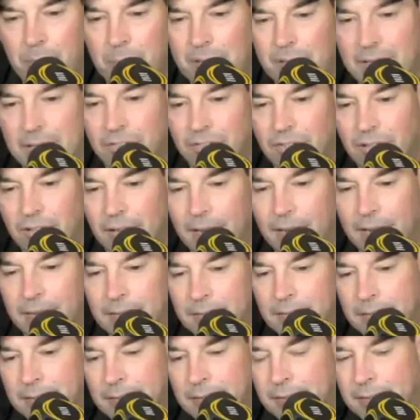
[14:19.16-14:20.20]
being said,
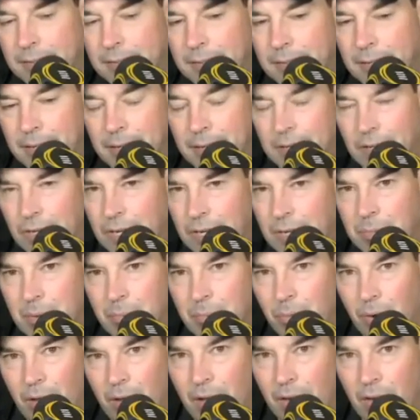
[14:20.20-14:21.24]
uh, couldn't be
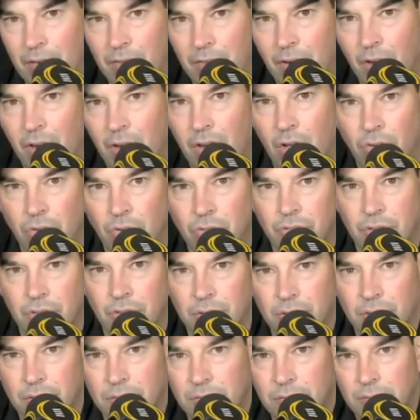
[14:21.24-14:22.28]
prouder of our
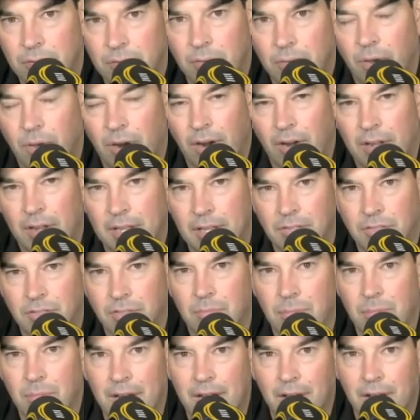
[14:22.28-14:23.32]
culture, what our kids are
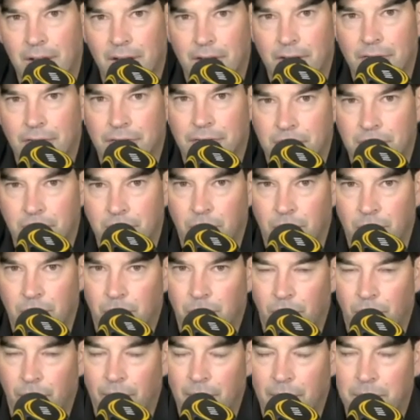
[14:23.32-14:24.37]
made of, and where the
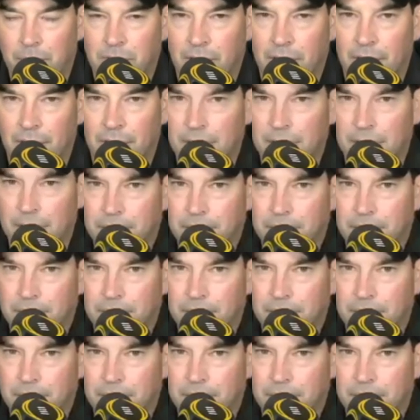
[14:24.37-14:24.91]
program's headed.